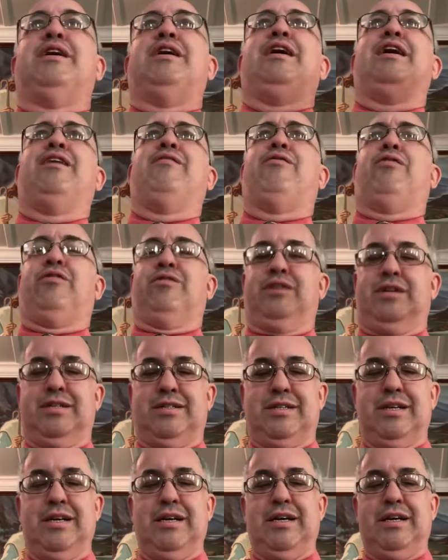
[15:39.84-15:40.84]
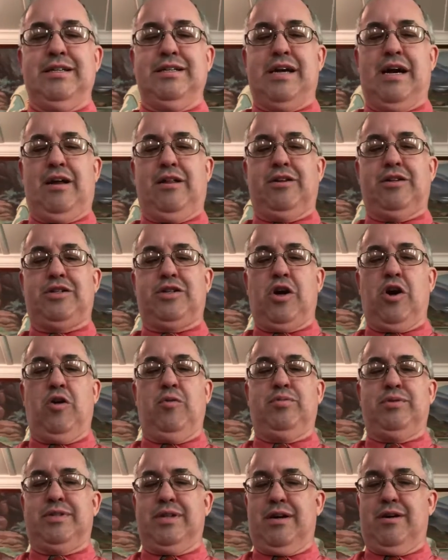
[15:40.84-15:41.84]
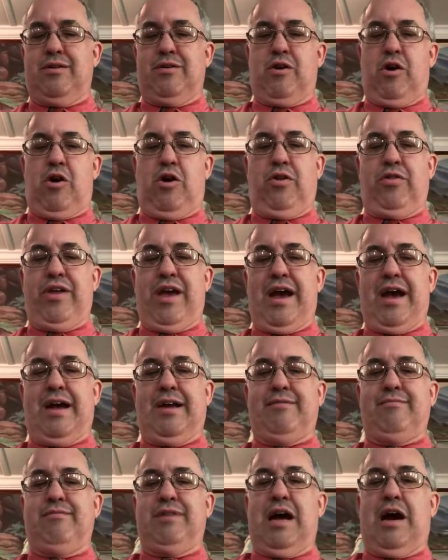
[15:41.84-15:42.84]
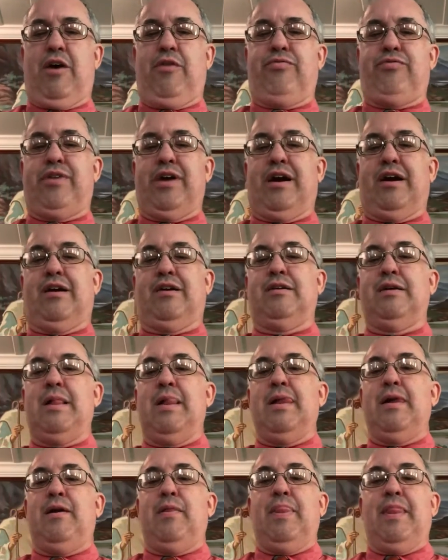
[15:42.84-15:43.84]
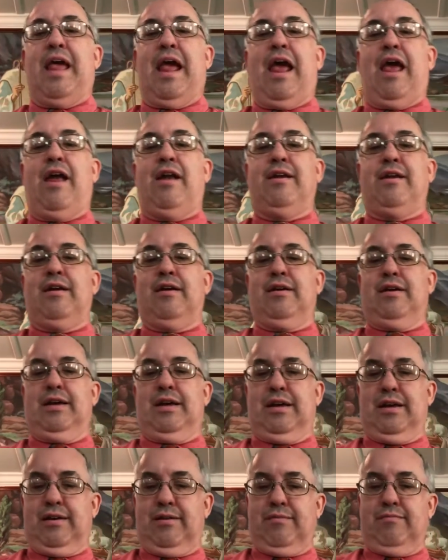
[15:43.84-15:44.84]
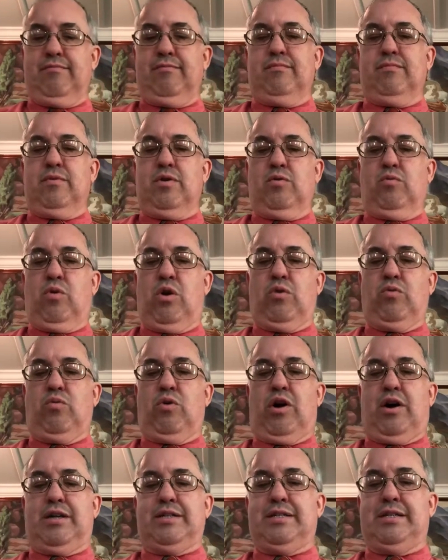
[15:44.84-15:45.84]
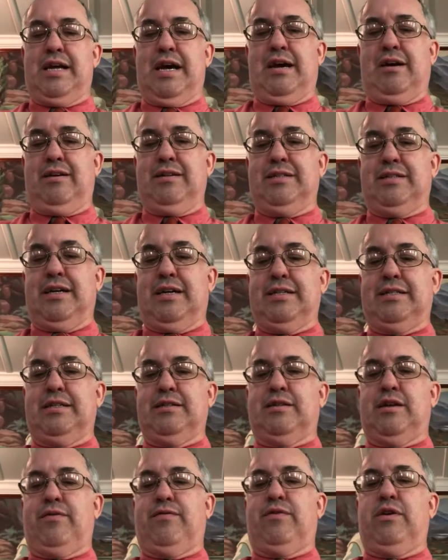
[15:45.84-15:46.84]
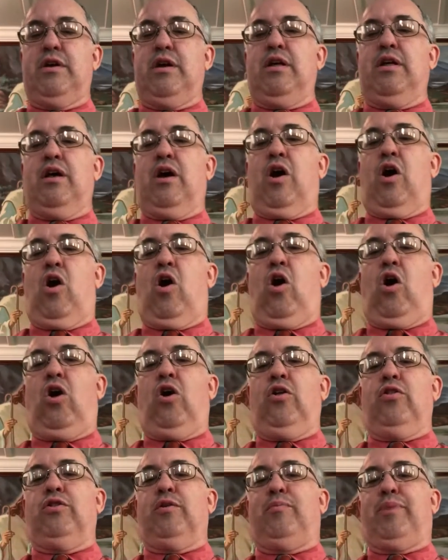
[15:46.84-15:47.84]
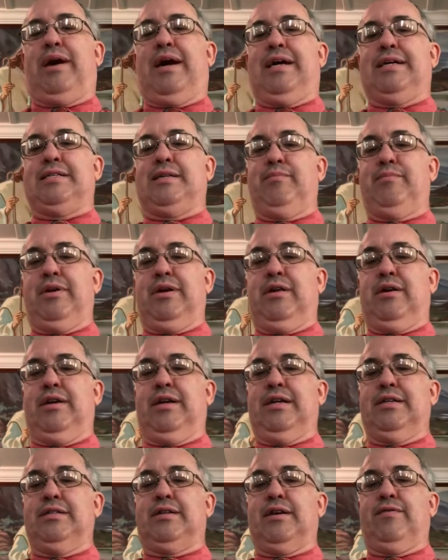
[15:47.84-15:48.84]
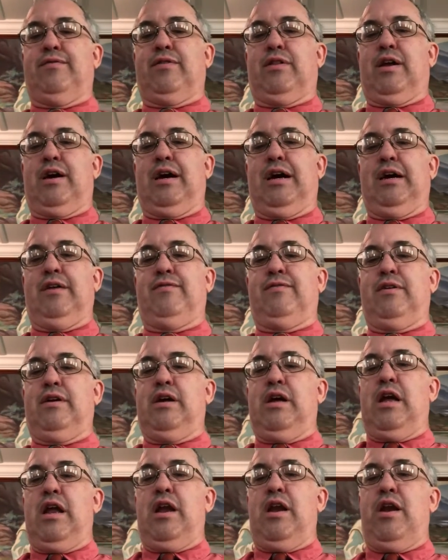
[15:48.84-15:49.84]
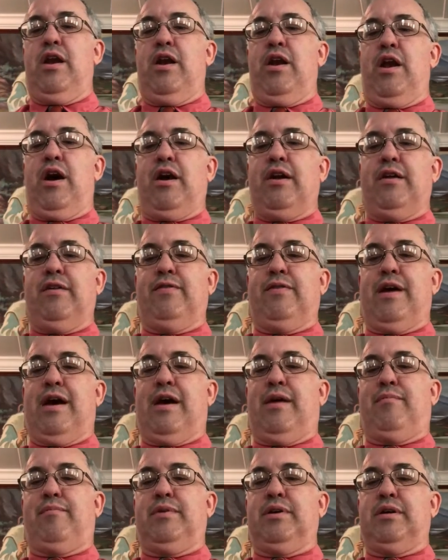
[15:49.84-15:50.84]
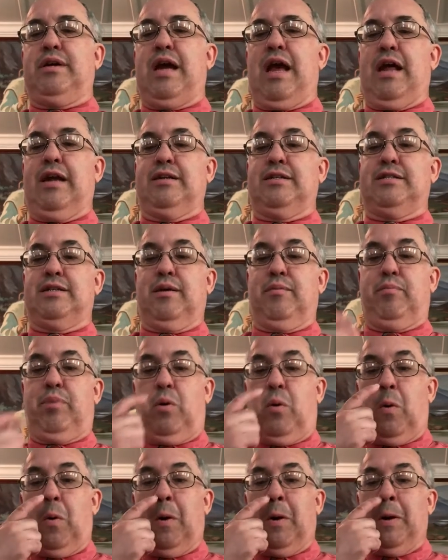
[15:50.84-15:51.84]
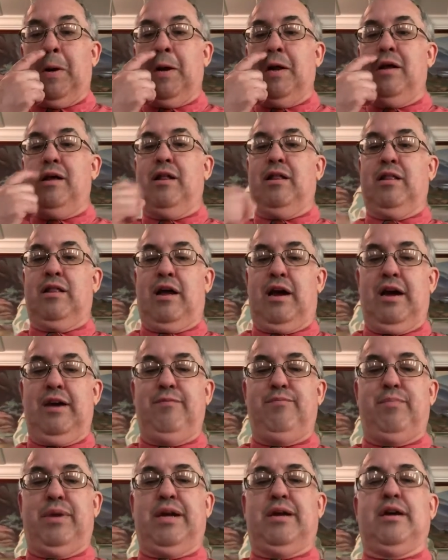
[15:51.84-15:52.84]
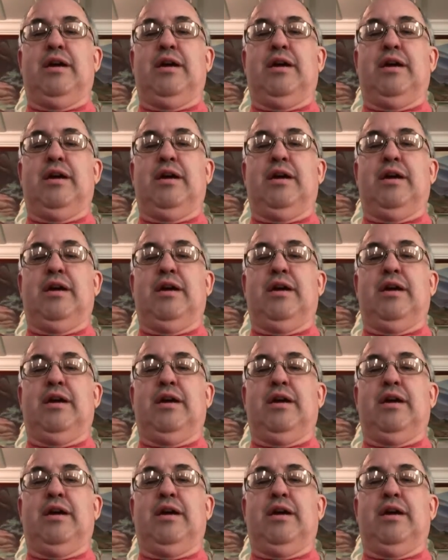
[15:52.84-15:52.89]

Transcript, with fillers: but they have all these telescopes and all that out there. And what Ross tells us is of all the possibilities of life, none of them can support life